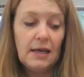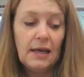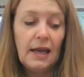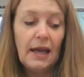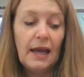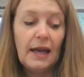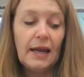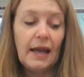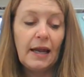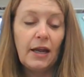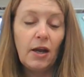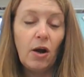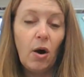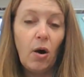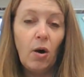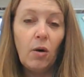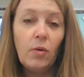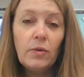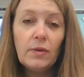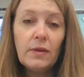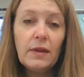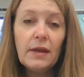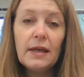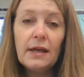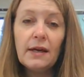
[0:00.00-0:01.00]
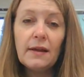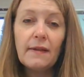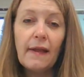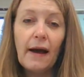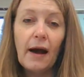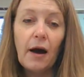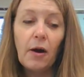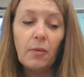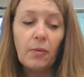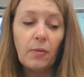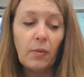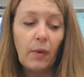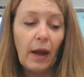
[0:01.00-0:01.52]
and I only
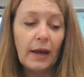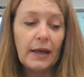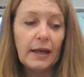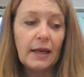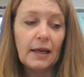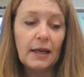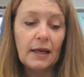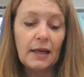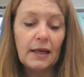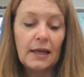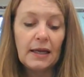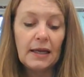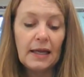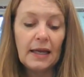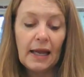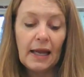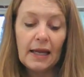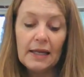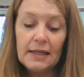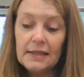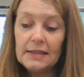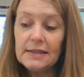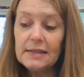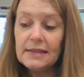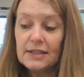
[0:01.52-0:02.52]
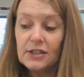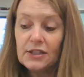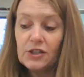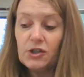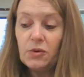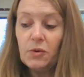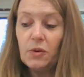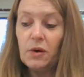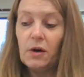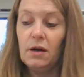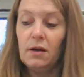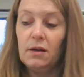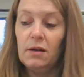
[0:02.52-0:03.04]
allow running in
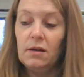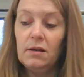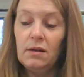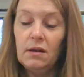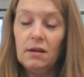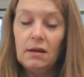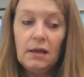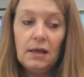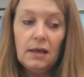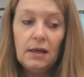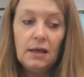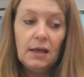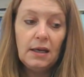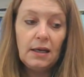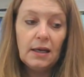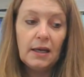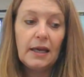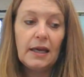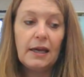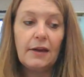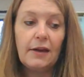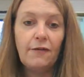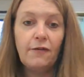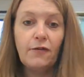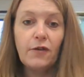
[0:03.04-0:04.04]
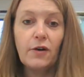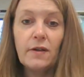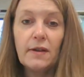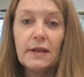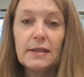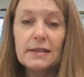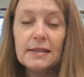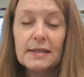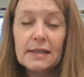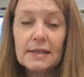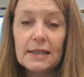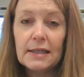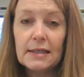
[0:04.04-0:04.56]
school if we're
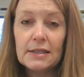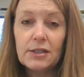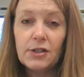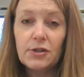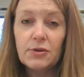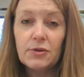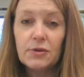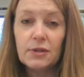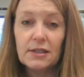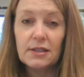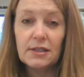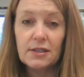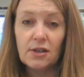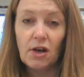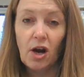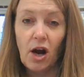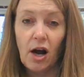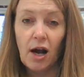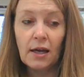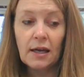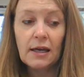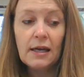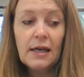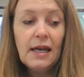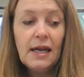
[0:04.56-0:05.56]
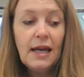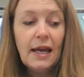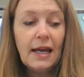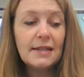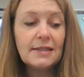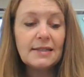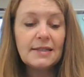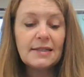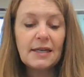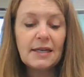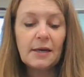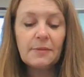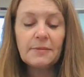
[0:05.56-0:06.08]
listening to a song.
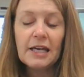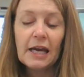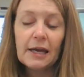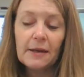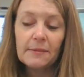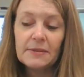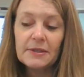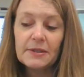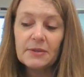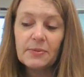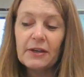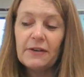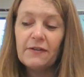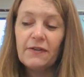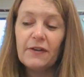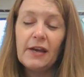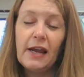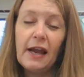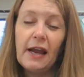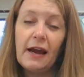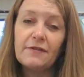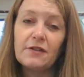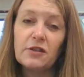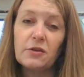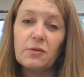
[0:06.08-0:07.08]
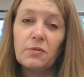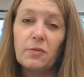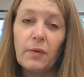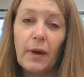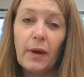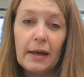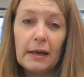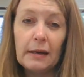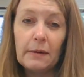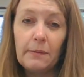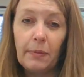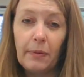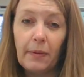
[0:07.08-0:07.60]
And sometimes we even have to
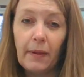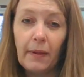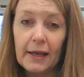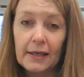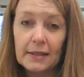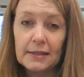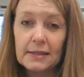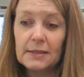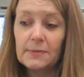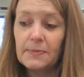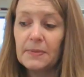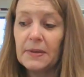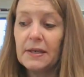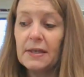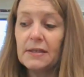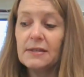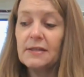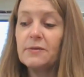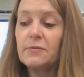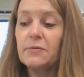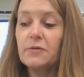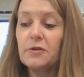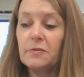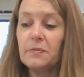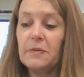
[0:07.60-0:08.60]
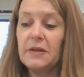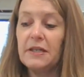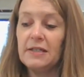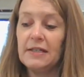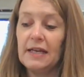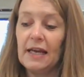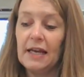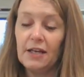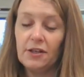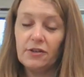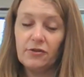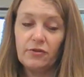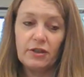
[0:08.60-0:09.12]
run in place because it would be
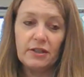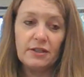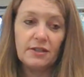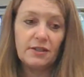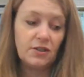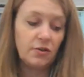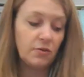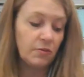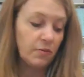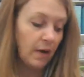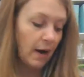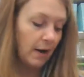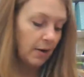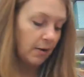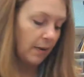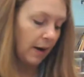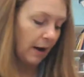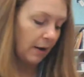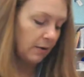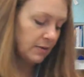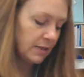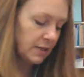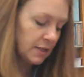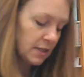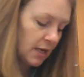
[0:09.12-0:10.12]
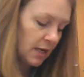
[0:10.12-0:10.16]
dangerous to run around.